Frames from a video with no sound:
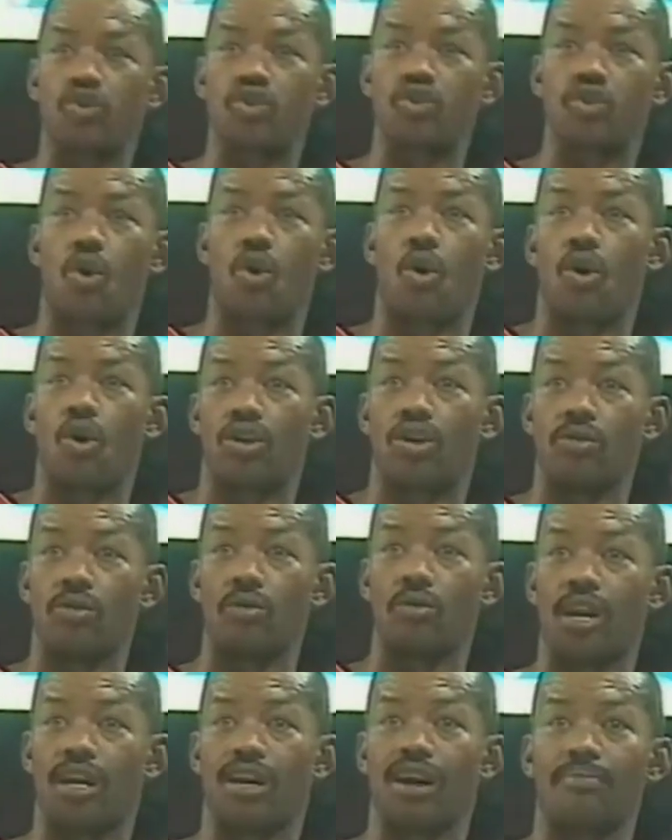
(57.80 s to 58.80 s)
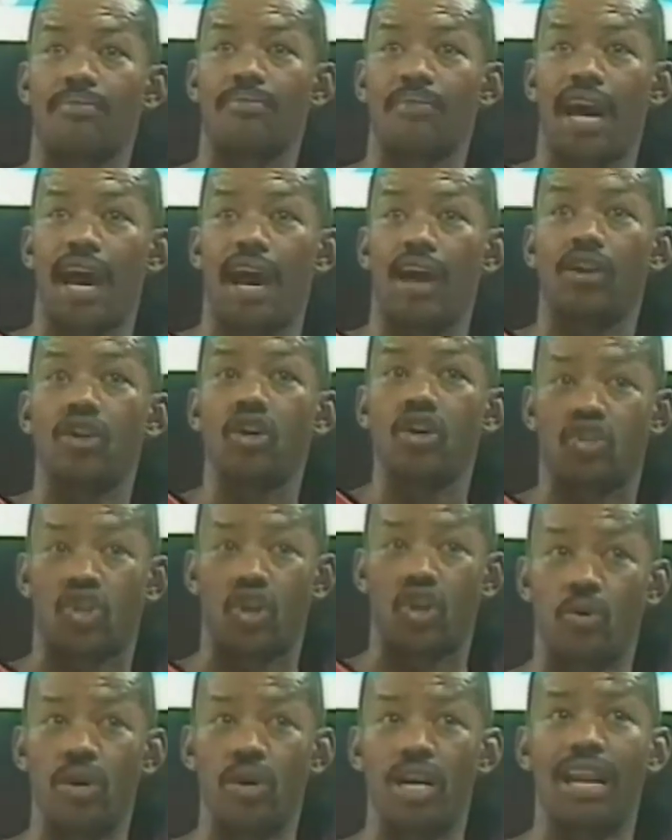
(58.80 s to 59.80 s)
a chance to see the inner
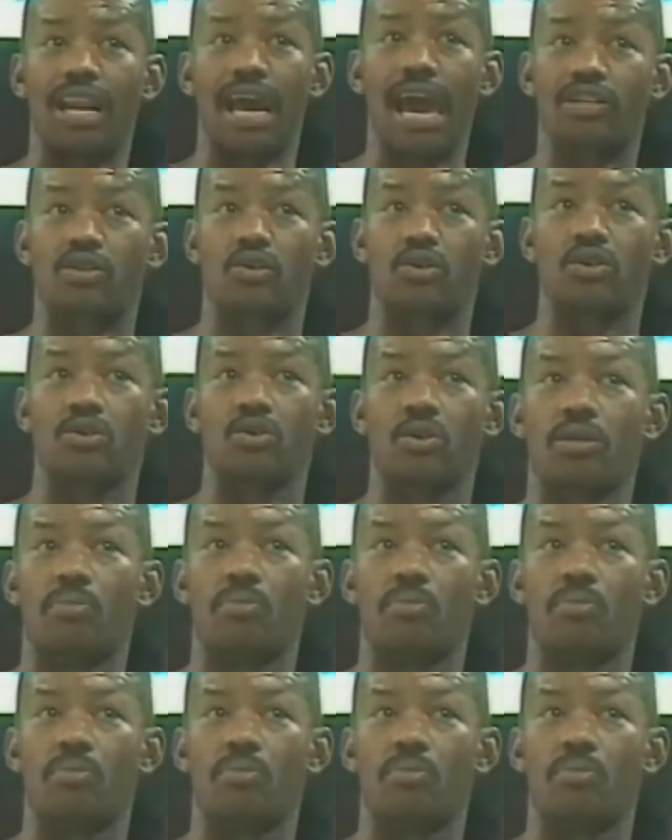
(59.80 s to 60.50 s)
workings of what